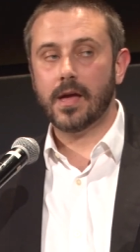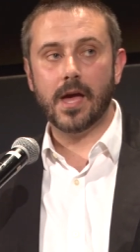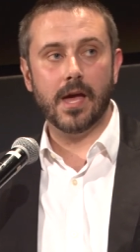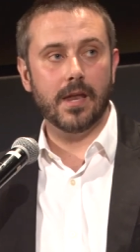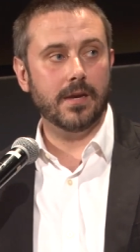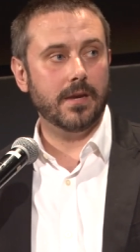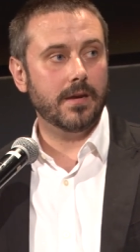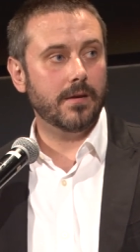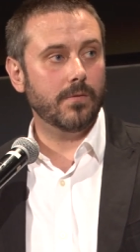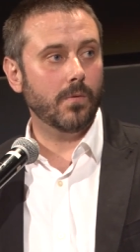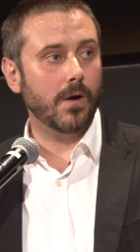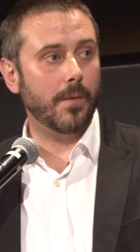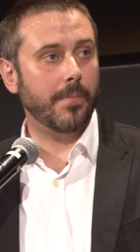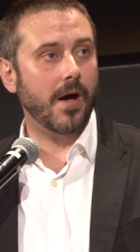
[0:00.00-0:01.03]
and
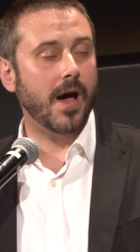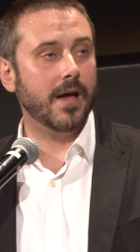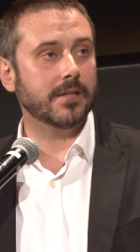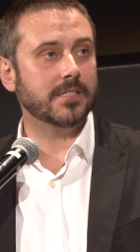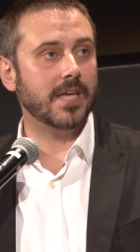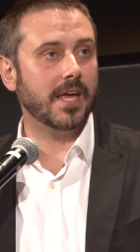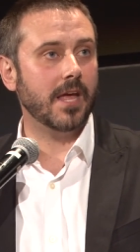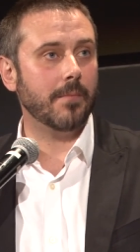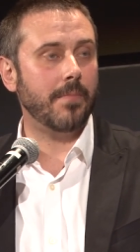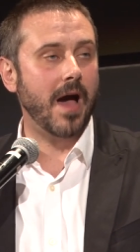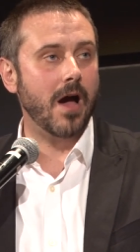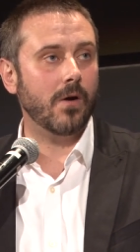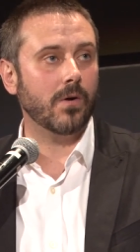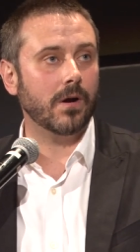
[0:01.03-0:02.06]
upon taking
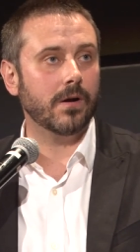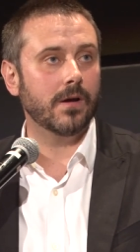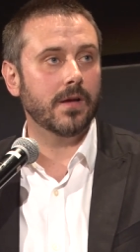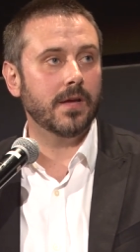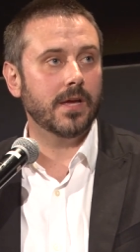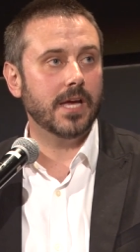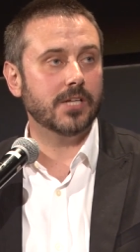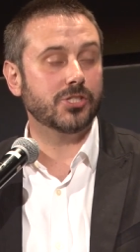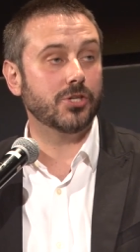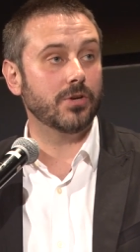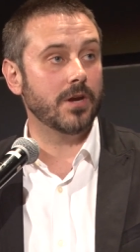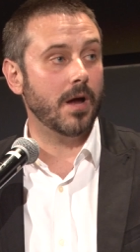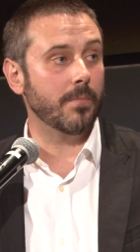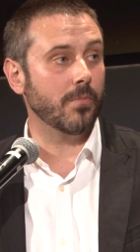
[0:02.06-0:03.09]
power,
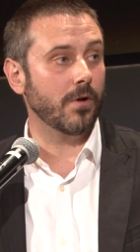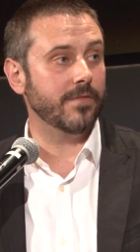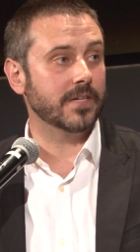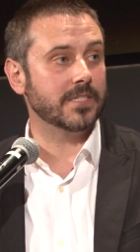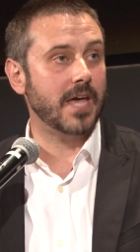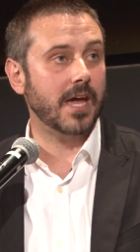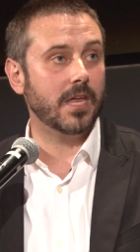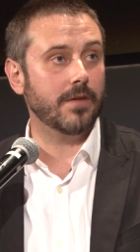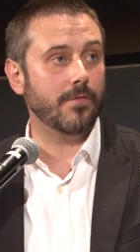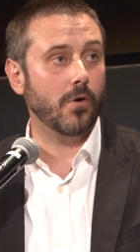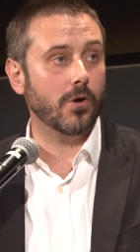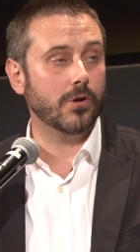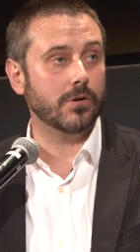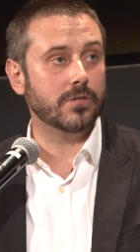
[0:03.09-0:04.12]
issued a number of executive
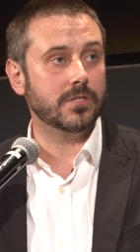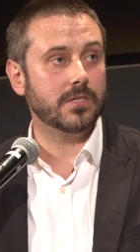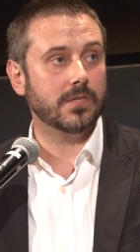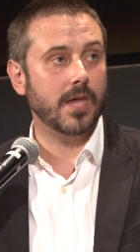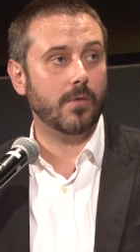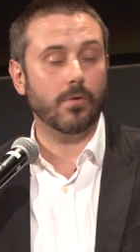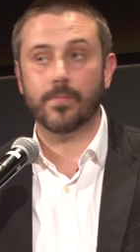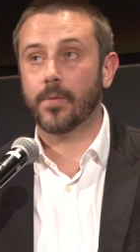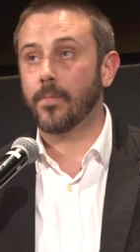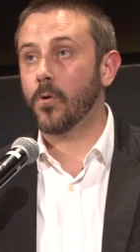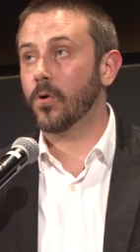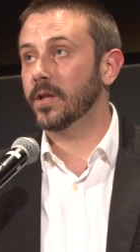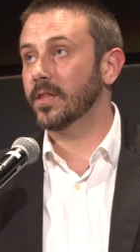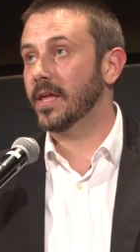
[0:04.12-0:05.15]
orders that were
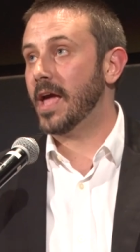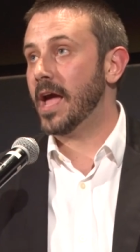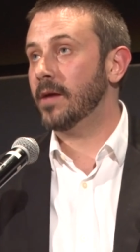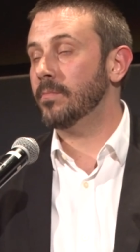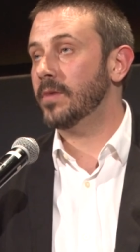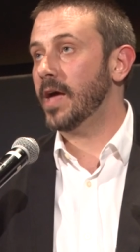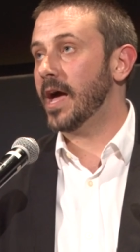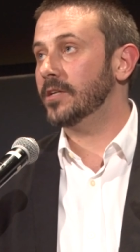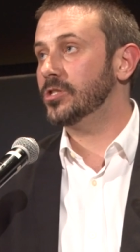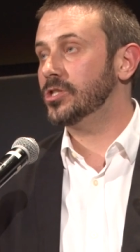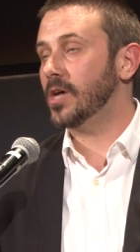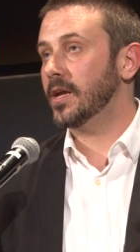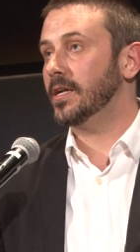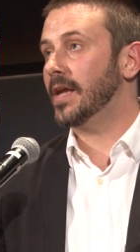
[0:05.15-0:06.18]
purportedly aimed
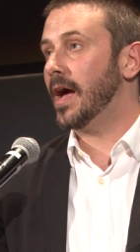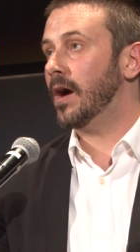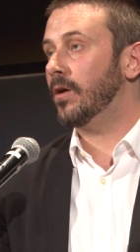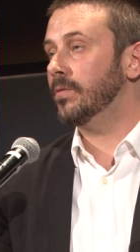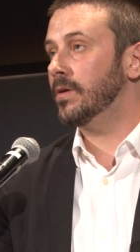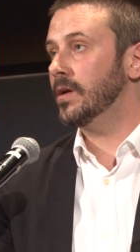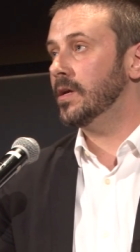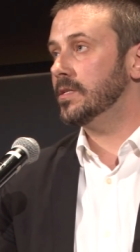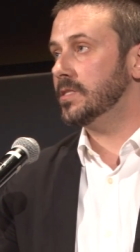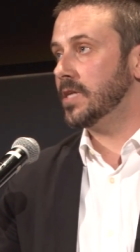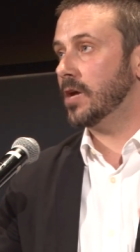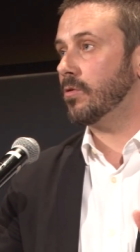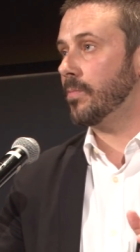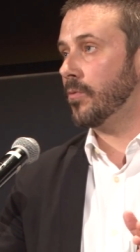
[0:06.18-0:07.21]
at shutting down
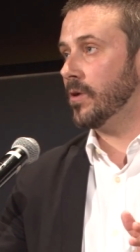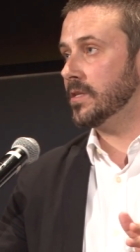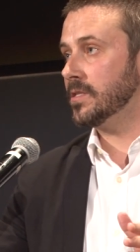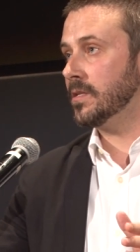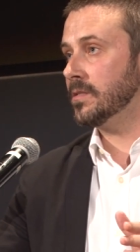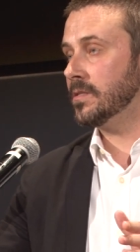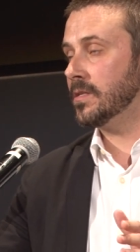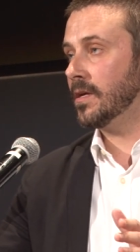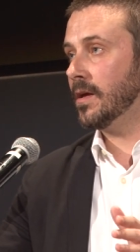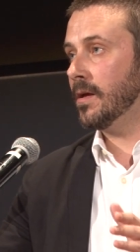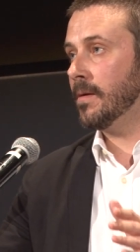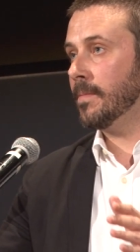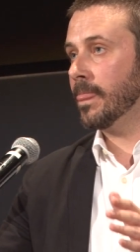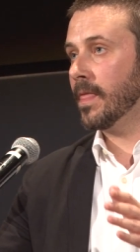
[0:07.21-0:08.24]
secret prisons,
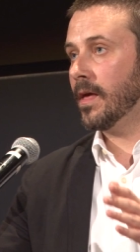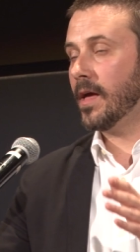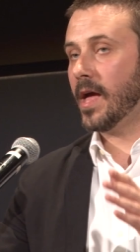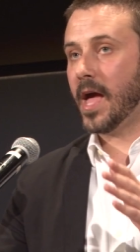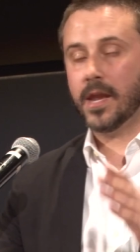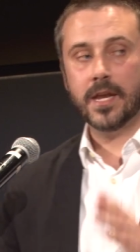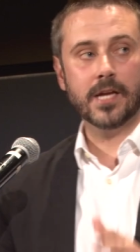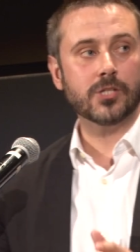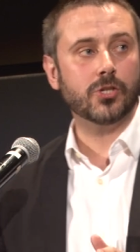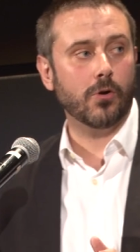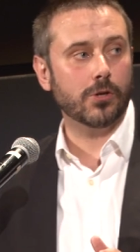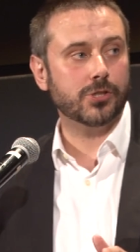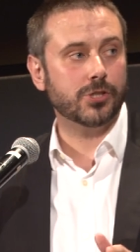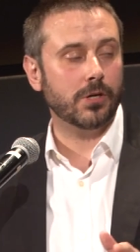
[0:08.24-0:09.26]
ending
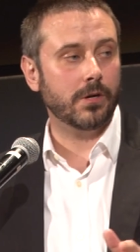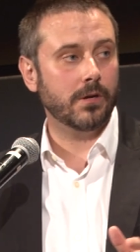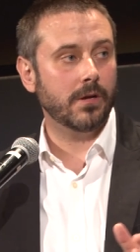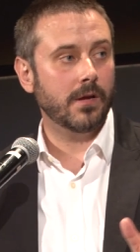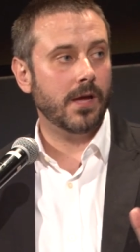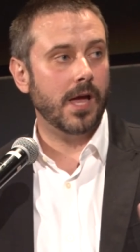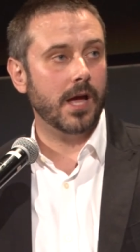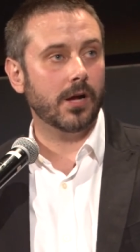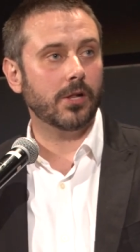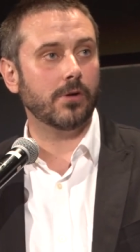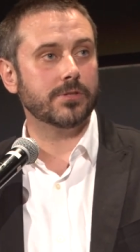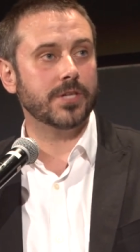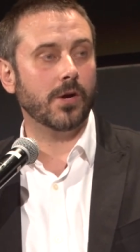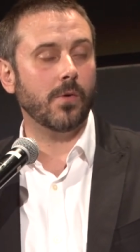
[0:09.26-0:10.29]
torture, and
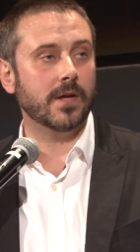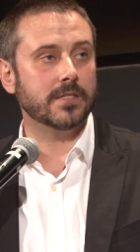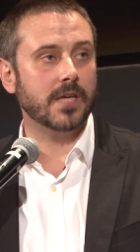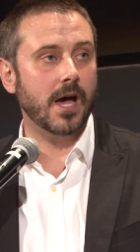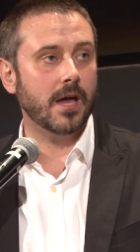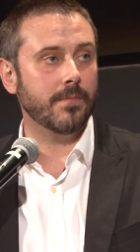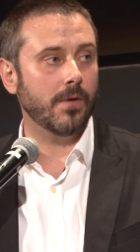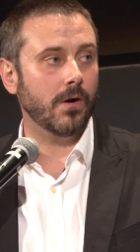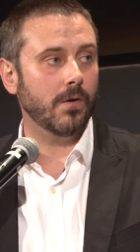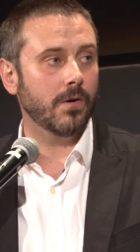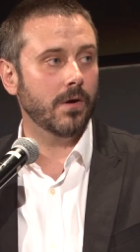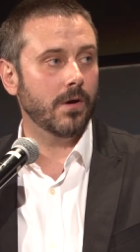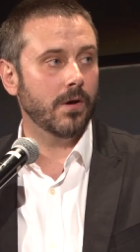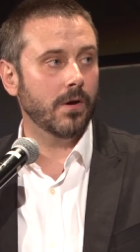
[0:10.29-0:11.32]
closing
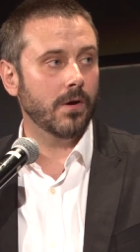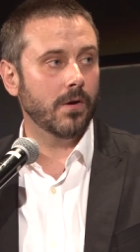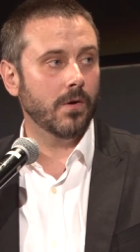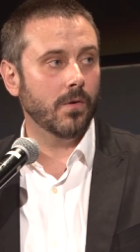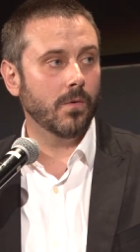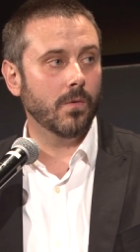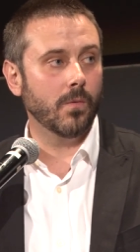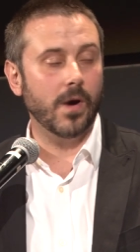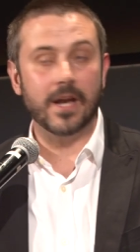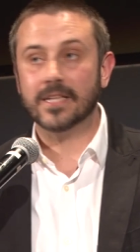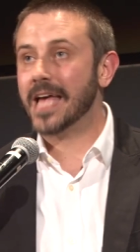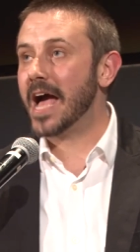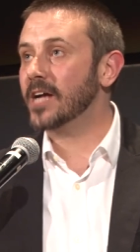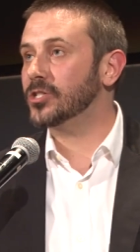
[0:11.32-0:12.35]
Guantanamo. What
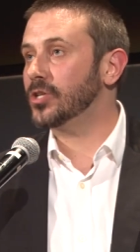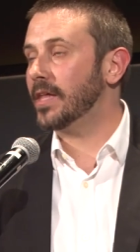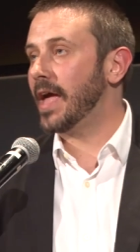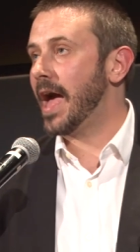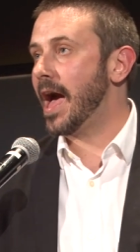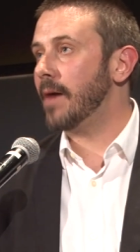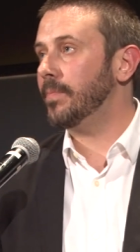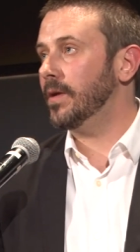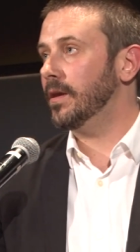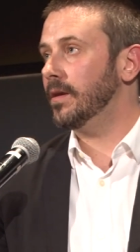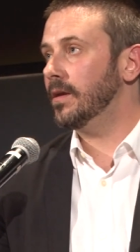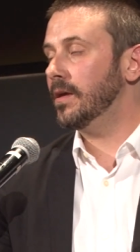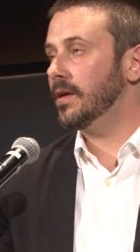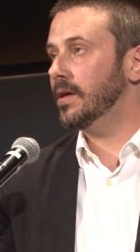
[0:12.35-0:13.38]
has actually
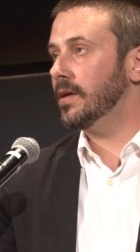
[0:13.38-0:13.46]
happened